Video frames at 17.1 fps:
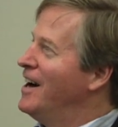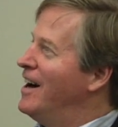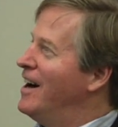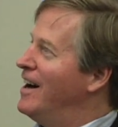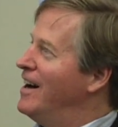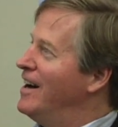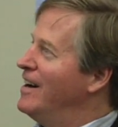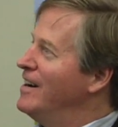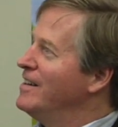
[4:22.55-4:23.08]

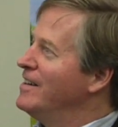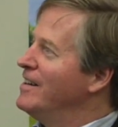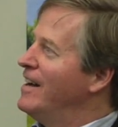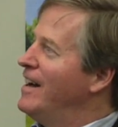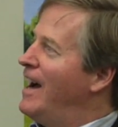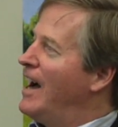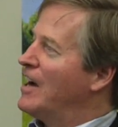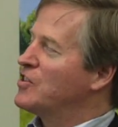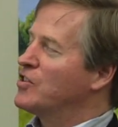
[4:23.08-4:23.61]
Uh,
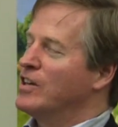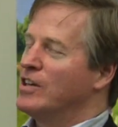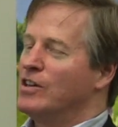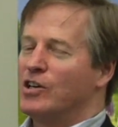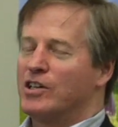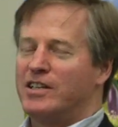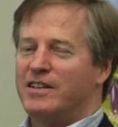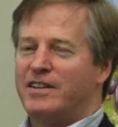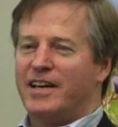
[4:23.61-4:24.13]
actually
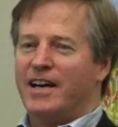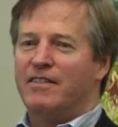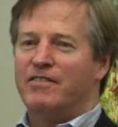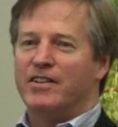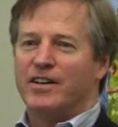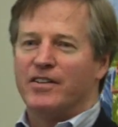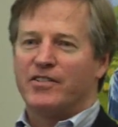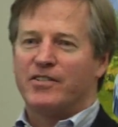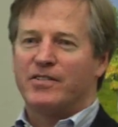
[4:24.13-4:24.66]
looked at the
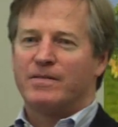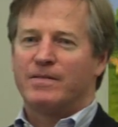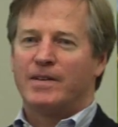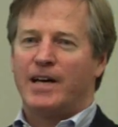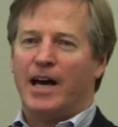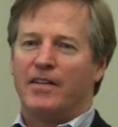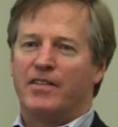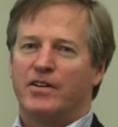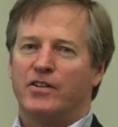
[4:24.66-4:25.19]
evidence.
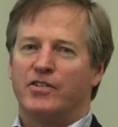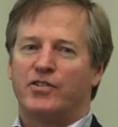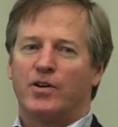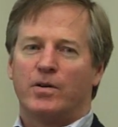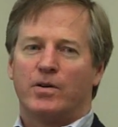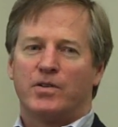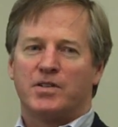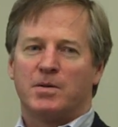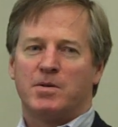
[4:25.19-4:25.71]
Kathy
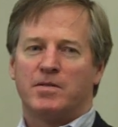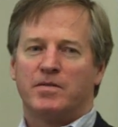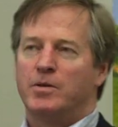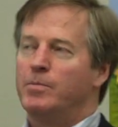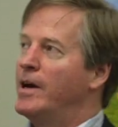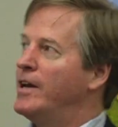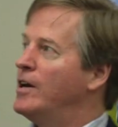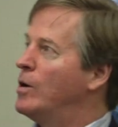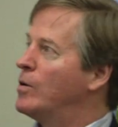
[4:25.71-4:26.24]
DeSoto, some of
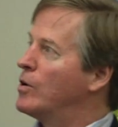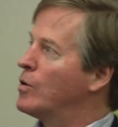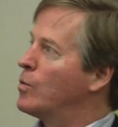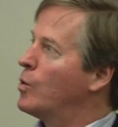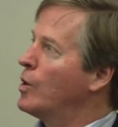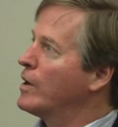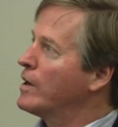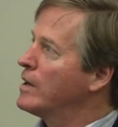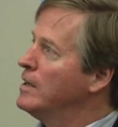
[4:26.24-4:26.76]
you may know her
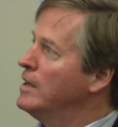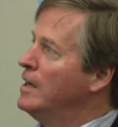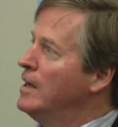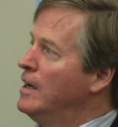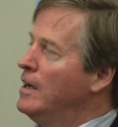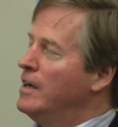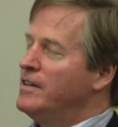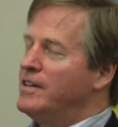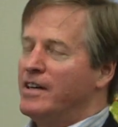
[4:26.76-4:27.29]
work,
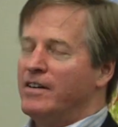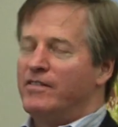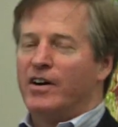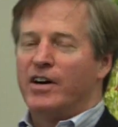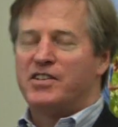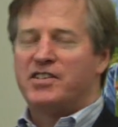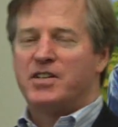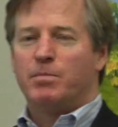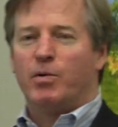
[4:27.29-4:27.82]
did a
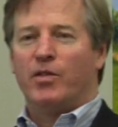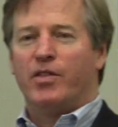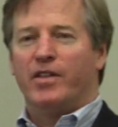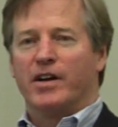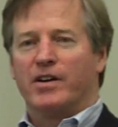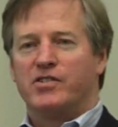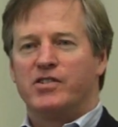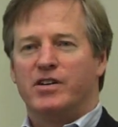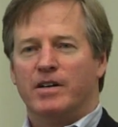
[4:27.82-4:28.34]
very simple
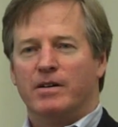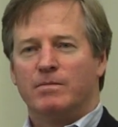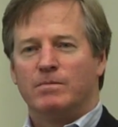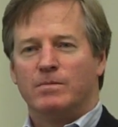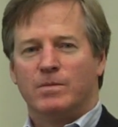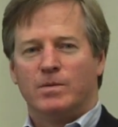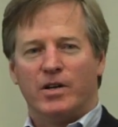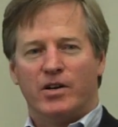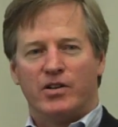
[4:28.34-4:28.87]
thing. She
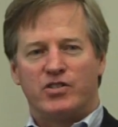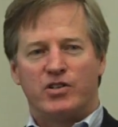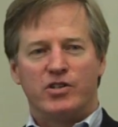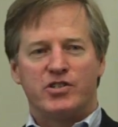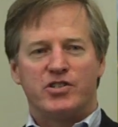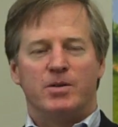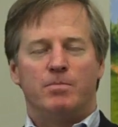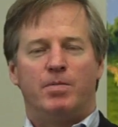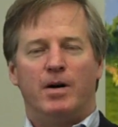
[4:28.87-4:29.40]
did a
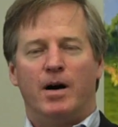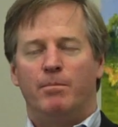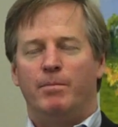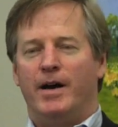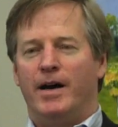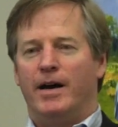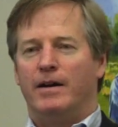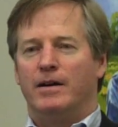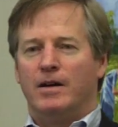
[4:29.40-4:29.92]
search in
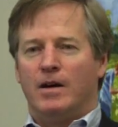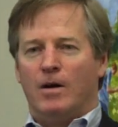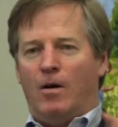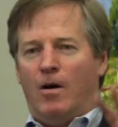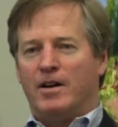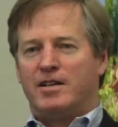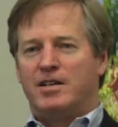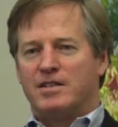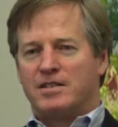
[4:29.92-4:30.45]
PubMed,
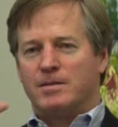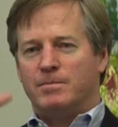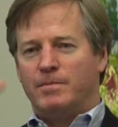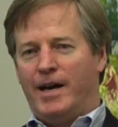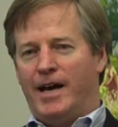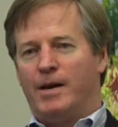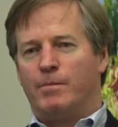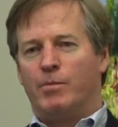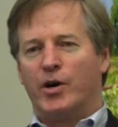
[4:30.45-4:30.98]

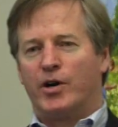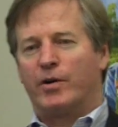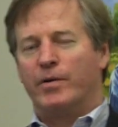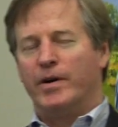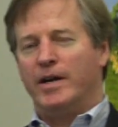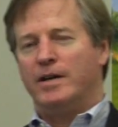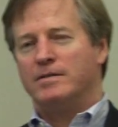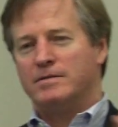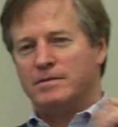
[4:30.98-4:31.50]
autism and
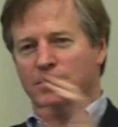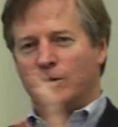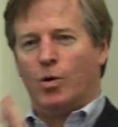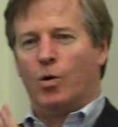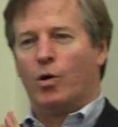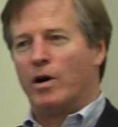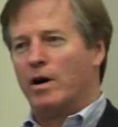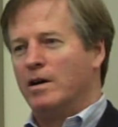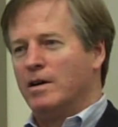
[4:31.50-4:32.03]
mercury
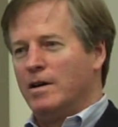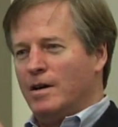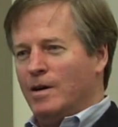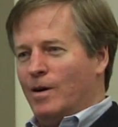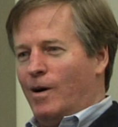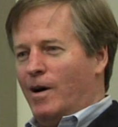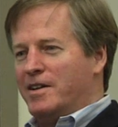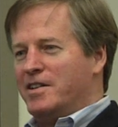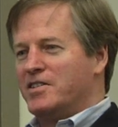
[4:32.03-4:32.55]
or
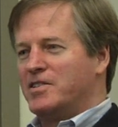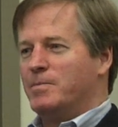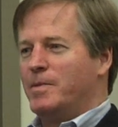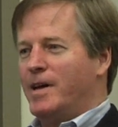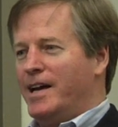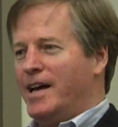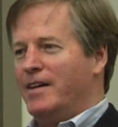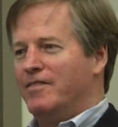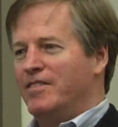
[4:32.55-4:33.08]
autism
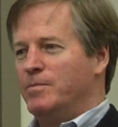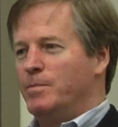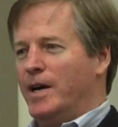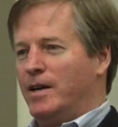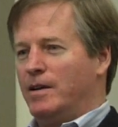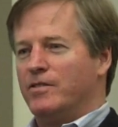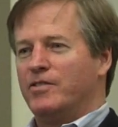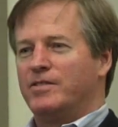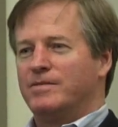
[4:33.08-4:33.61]
and heavy
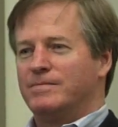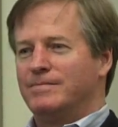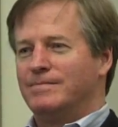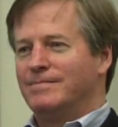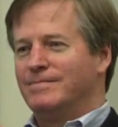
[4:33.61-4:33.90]
metals.